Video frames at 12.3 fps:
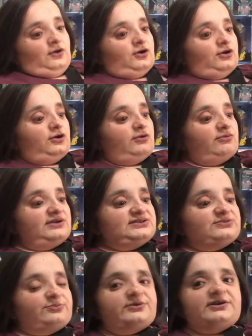who
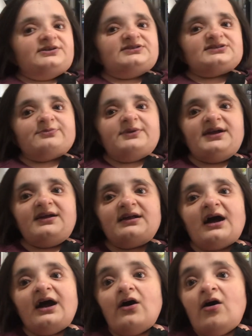was really
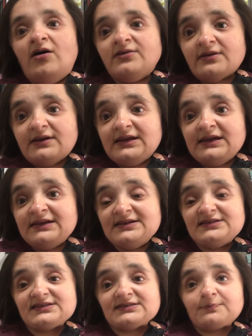sweet.
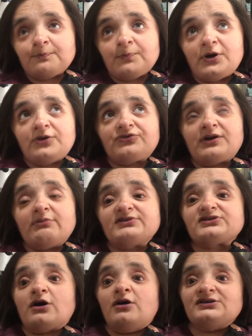His birthday
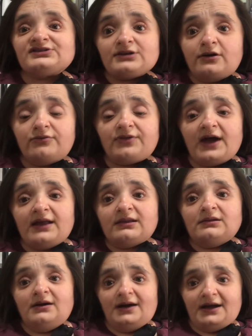was also that
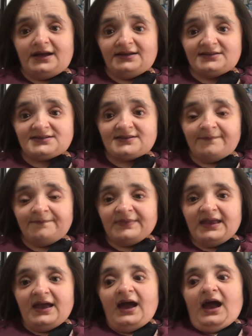night,
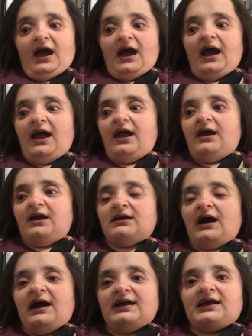and
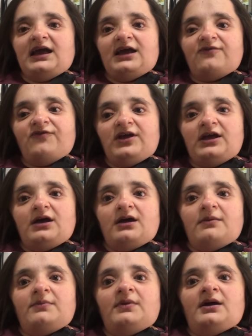I gave
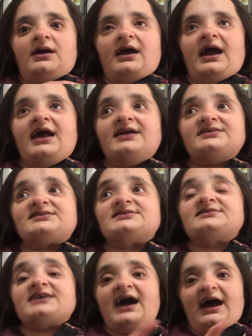him a
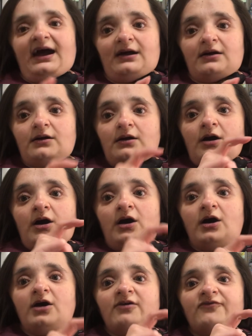stack
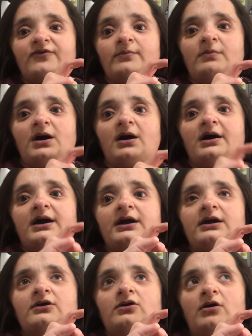of
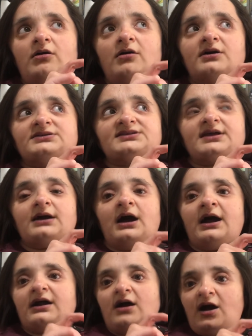my cards that
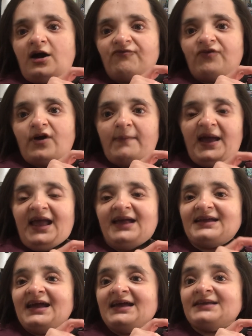I got from
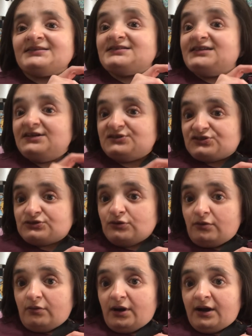an antique
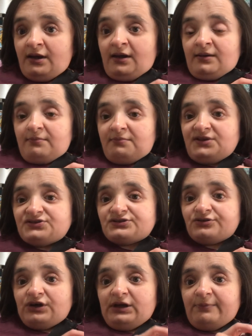store
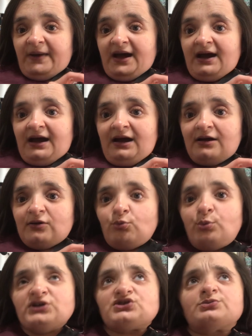mystery
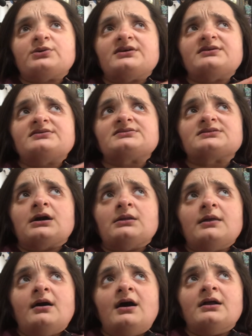pack, which was a
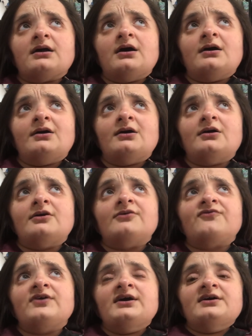lot
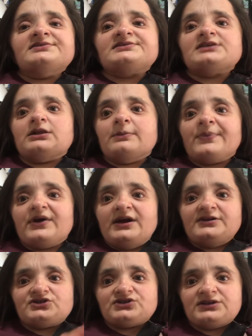of
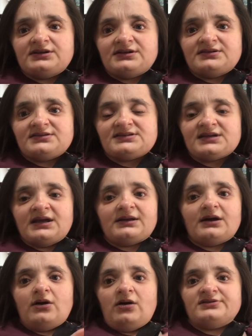celebrations, and
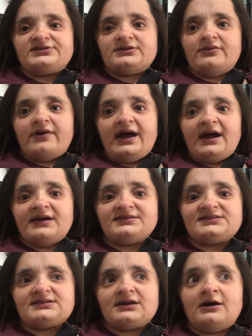I also had
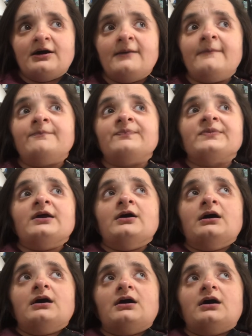some
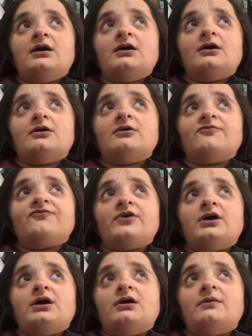
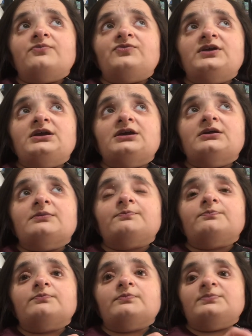from the
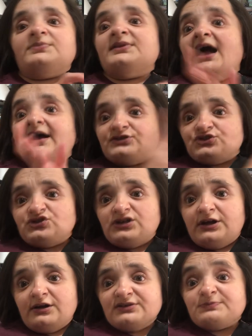last
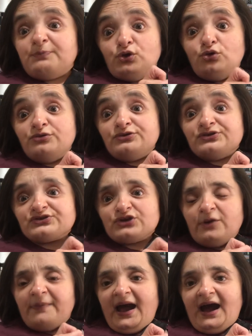year's
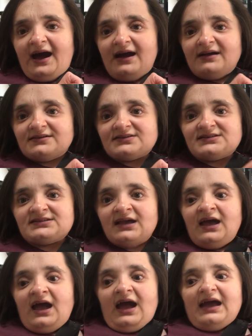booster packs.
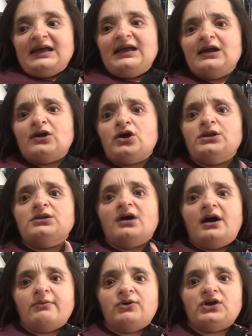He could
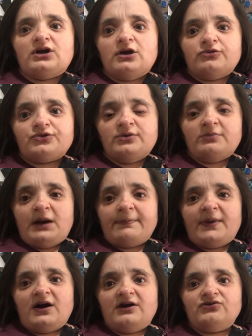not really go through my
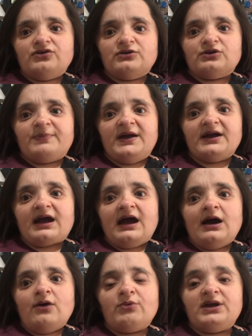binder to pick
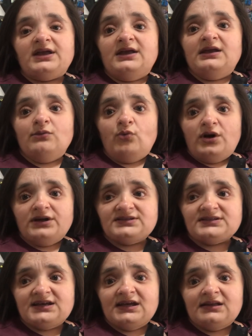out what he
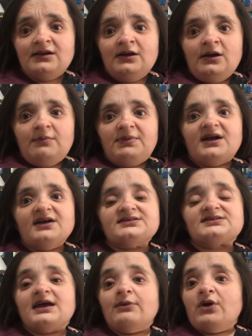wanted
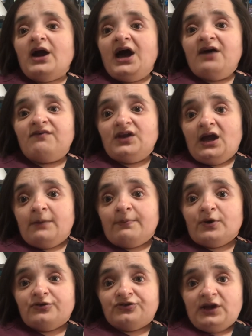because they were having a
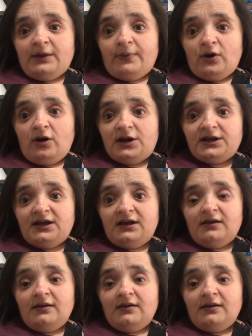birthday party